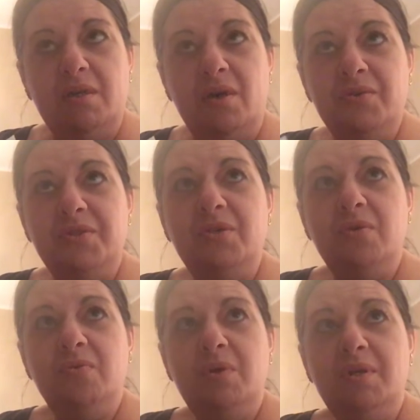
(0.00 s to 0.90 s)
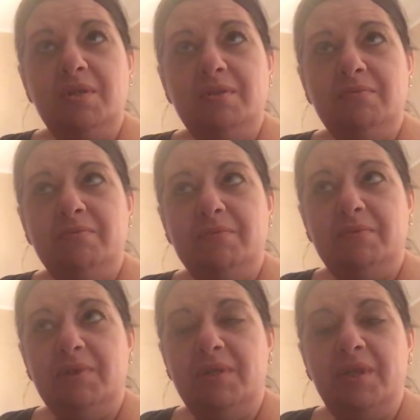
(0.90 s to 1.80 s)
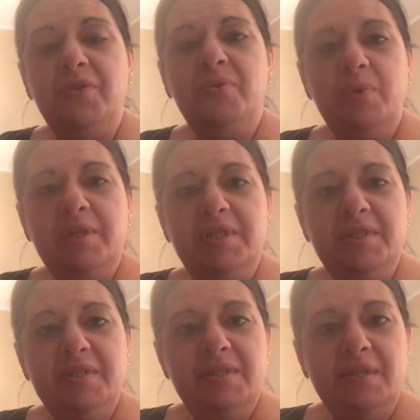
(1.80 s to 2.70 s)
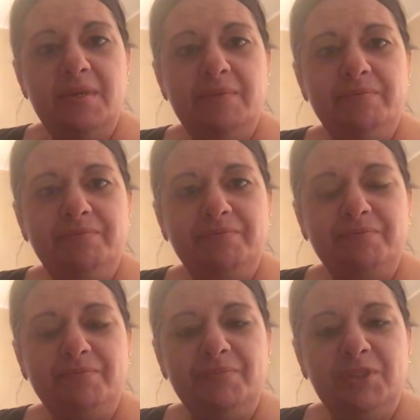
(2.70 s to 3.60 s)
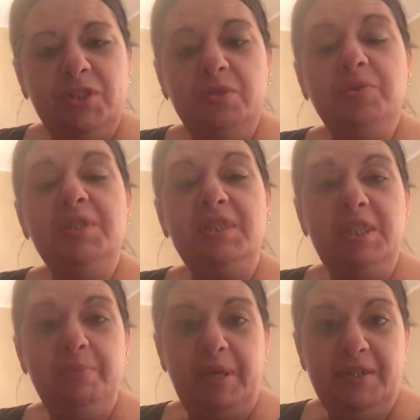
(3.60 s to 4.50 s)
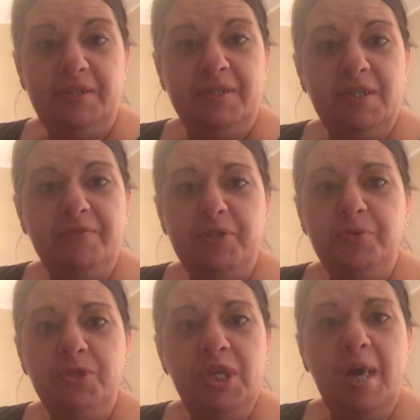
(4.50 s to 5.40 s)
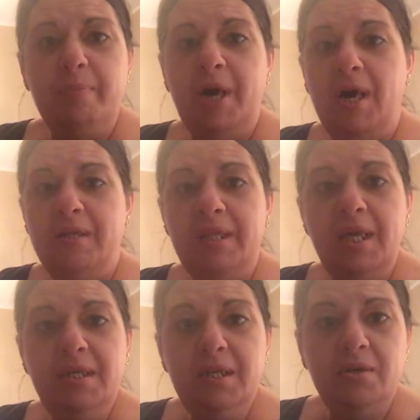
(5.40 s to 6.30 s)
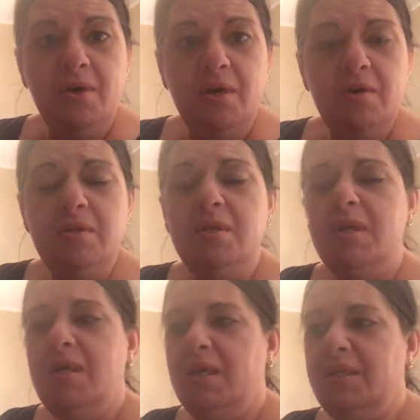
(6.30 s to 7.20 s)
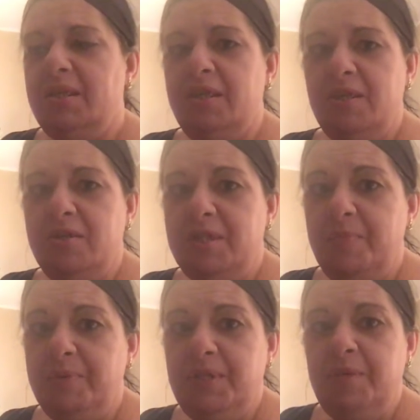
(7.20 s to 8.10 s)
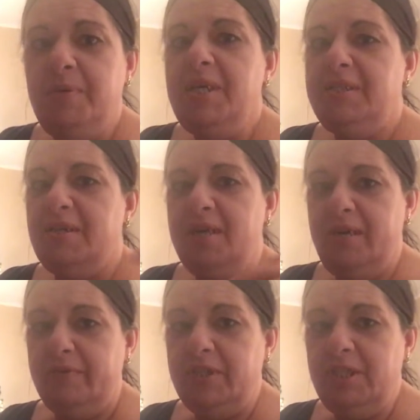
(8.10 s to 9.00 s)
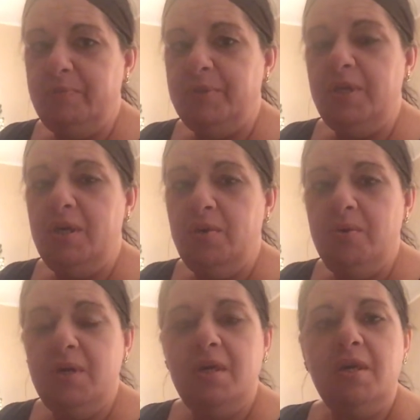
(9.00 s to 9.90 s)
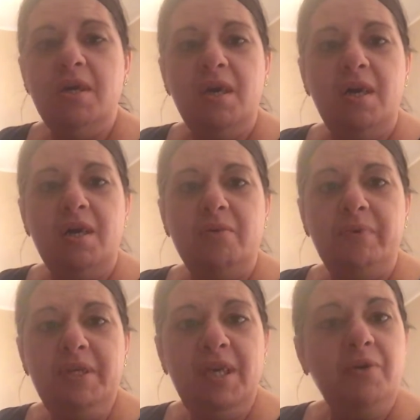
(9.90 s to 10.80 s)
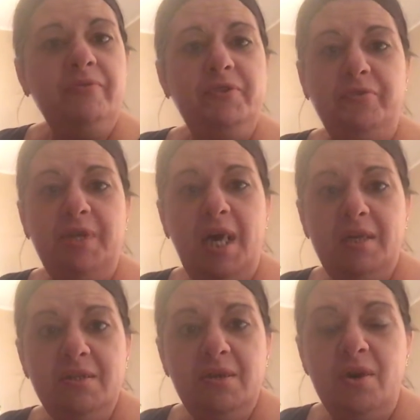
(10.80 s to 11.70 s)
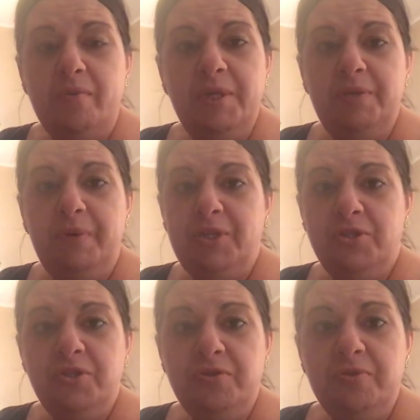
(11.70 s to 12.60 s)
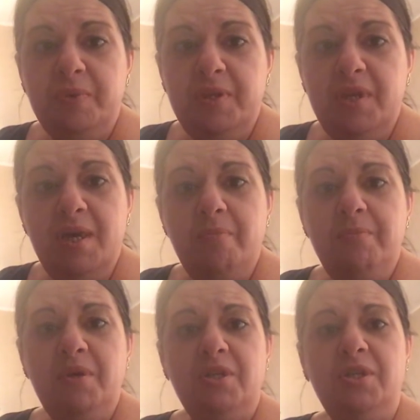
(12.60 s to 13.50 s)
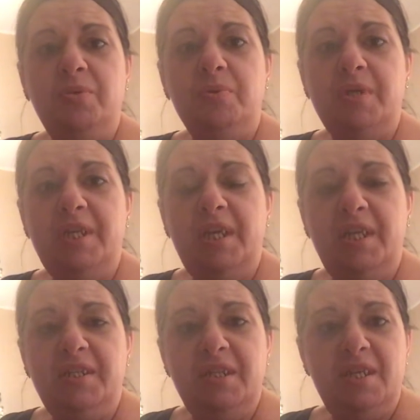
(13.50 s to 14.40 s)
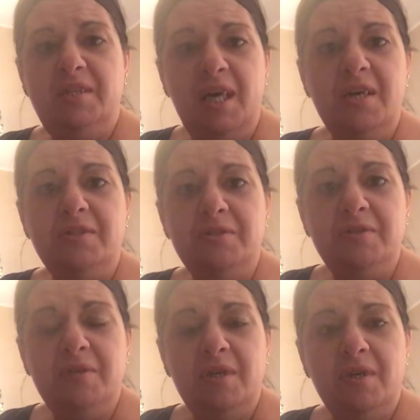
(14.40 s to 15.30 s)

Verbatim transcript: also uh, another one is um, to use as Ebates. If you shop online at all, get hooked up with Ebates. I'll have a link below. Uh, right now, if you're not already registered with them, you will get a $10